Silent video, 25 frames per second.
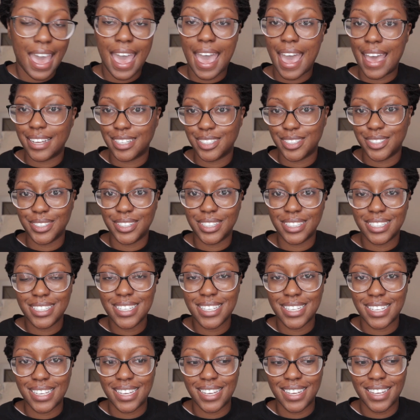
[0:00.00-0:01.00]
as you can
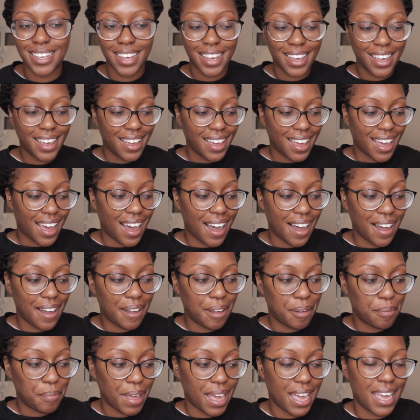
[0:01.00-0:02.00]
see.
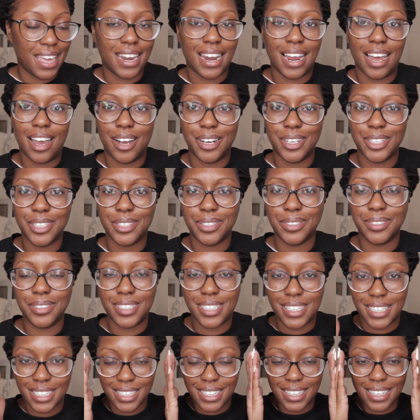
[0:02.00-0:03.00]
And I also
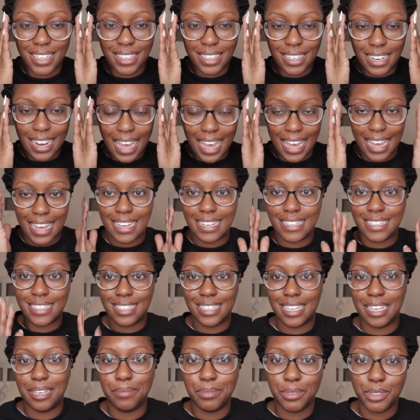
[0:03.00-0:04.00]
did a
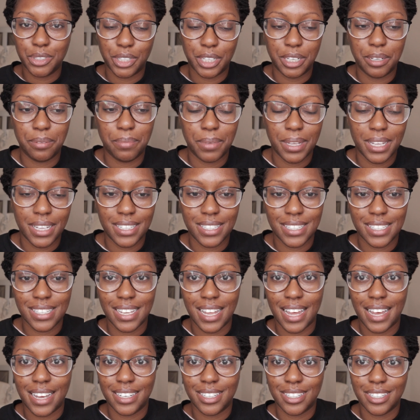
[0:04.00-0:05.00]
steam treatment
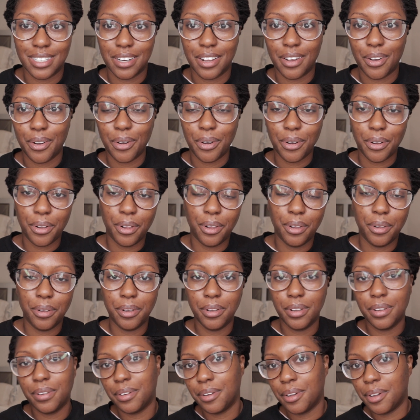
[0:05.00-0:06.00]
slash
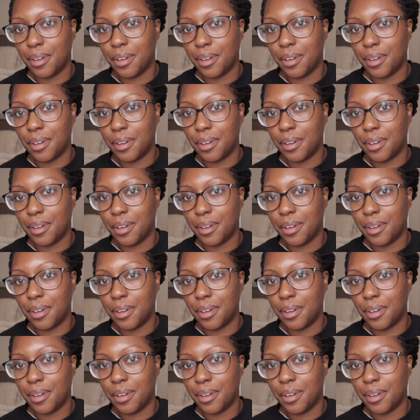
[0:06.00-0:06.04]
oil